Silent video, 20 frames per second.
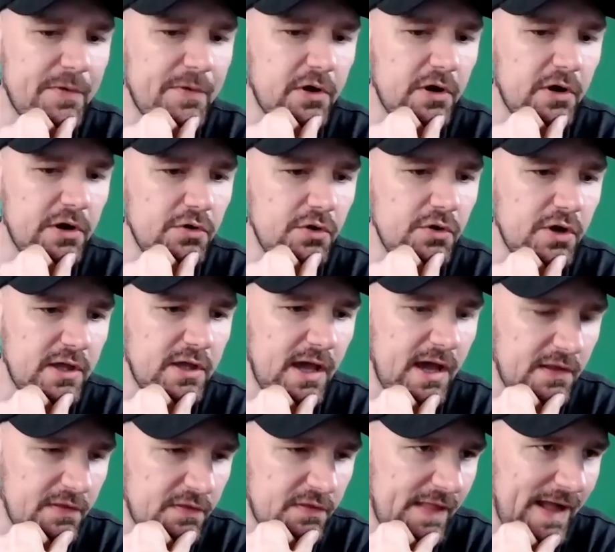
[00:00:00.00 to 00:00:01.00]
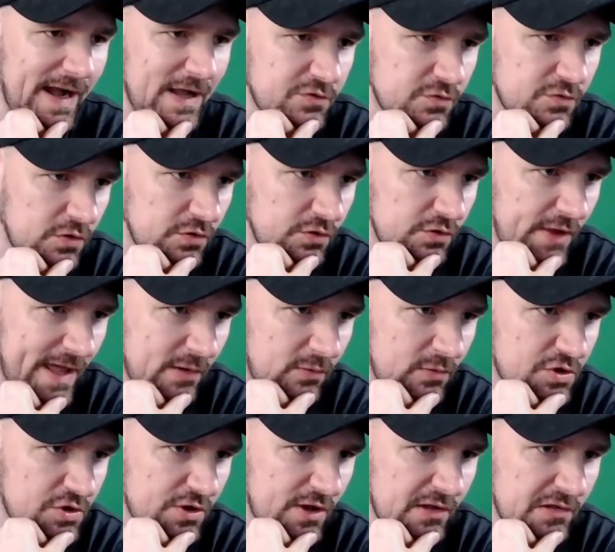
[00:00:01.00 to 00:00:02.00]
they're going to look at natural
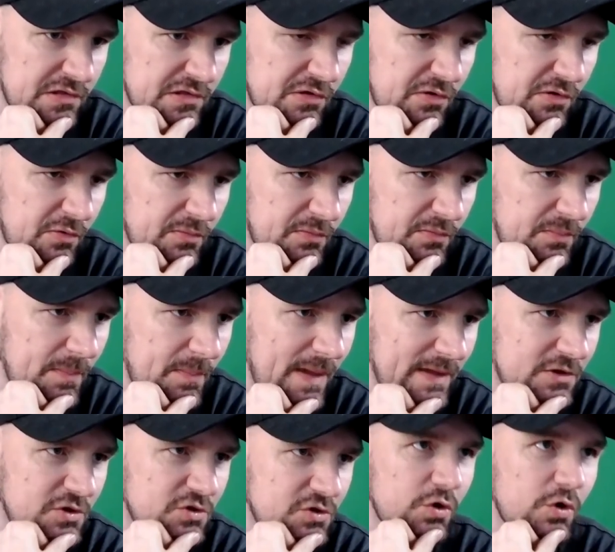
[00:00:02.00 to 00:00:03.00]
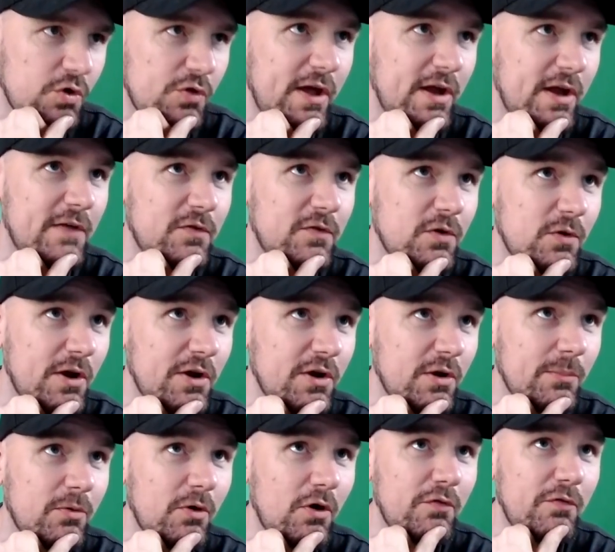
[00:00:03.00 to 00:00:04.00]
languaging, so make sure that if you're in your
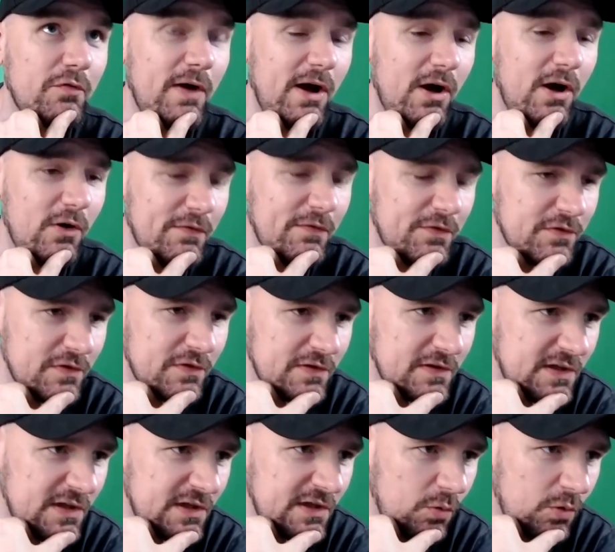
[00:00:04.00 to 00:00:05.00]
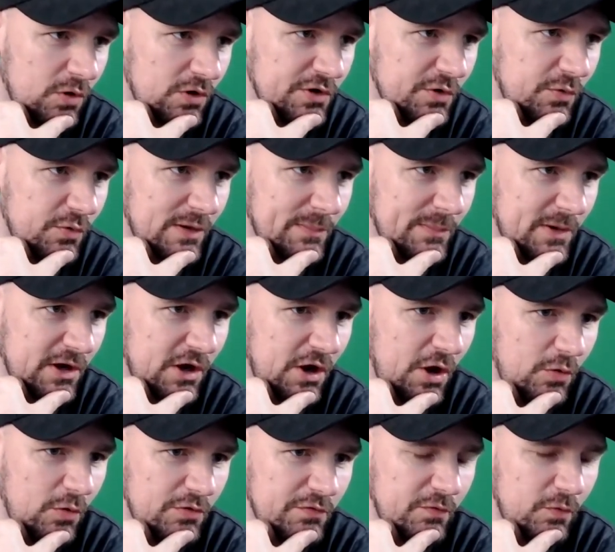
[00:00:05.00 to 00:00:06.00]
profile, if there's a keyword you want to be
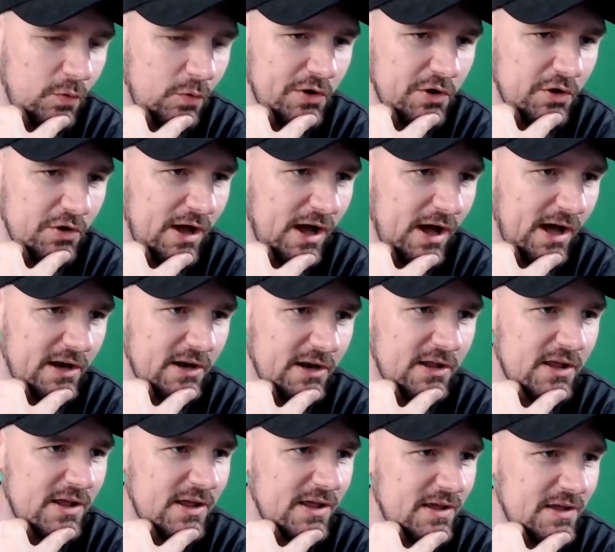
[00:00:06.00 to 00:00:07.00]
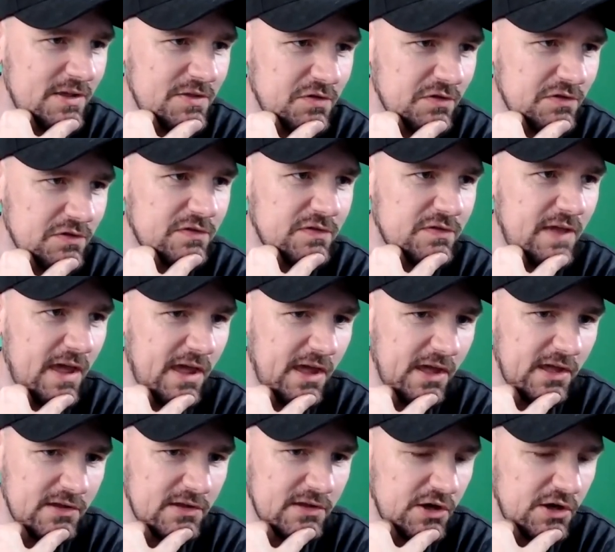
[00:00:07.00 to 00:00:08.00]
known for, you're not just
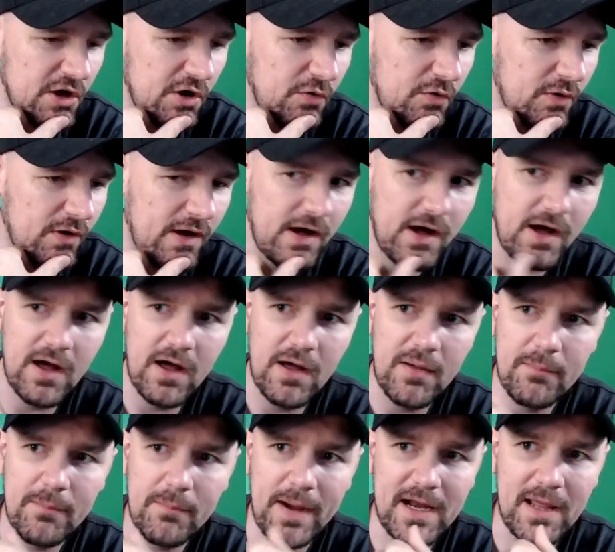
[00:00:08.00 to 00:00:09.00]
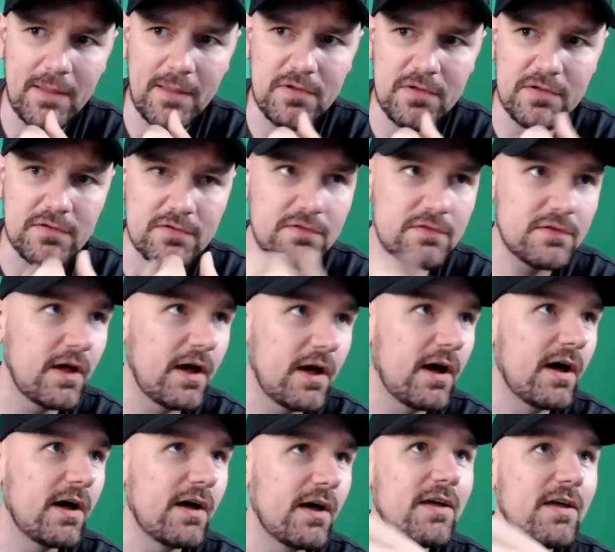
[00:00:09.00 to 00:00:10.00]
saying, you know, uh, my name is
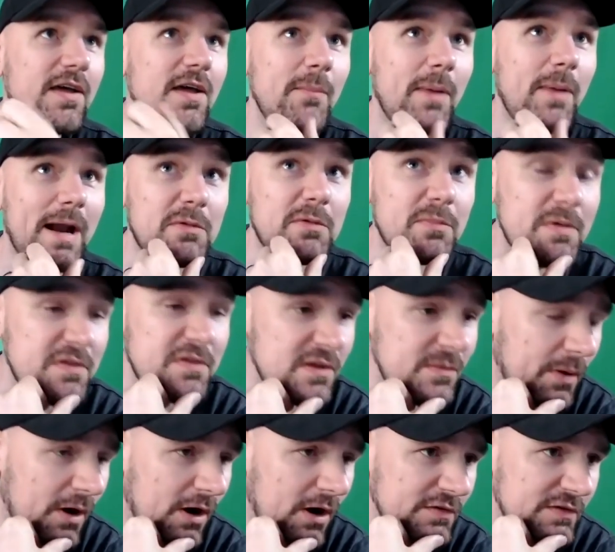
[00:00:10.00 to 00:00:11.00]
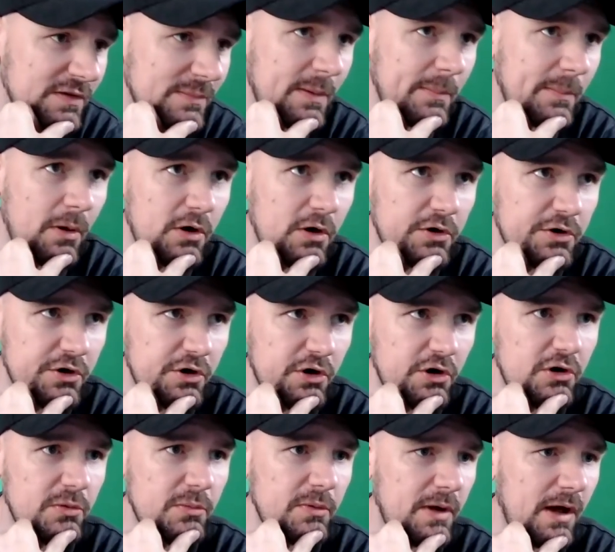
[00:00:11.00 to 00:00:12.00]
uh, my name is Misty Barnes. I'm a
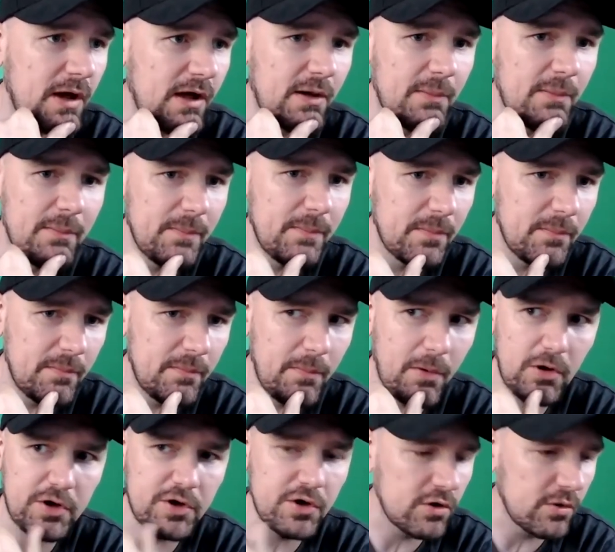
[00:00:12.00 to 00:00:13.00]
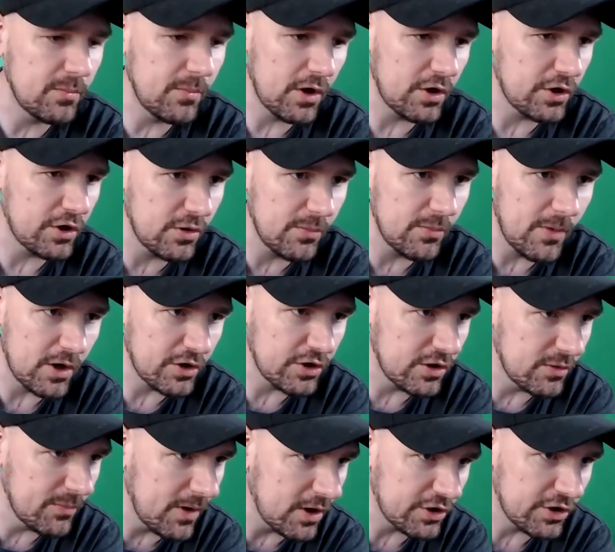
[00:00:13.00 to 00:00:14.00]
marketer, uh, marketer, marketer, marketer,
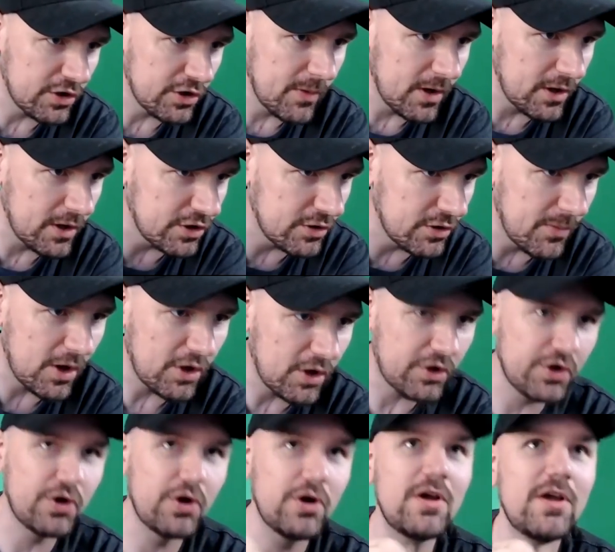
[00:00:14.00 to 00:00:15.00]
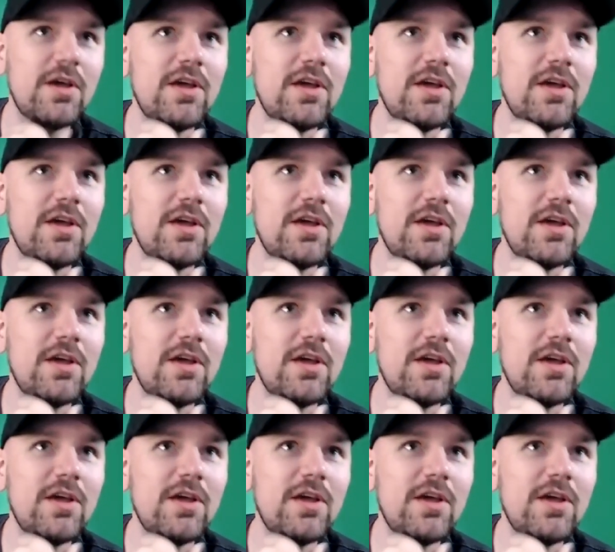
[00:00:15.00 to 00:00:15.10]
marketer, marketer, marketer.